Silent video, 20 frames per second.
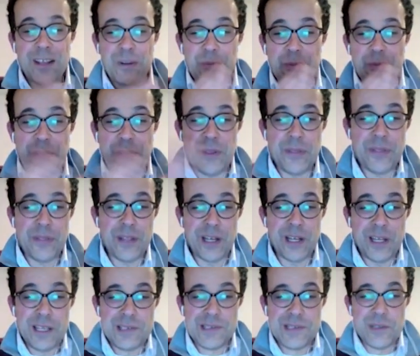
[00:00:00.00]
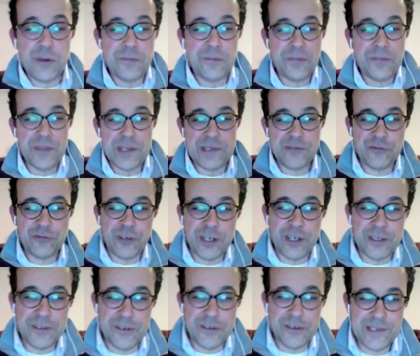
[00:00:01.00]
the list of these
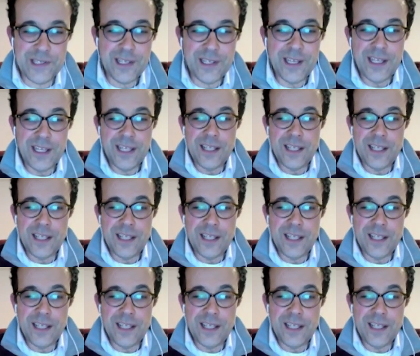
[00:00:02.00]
charters,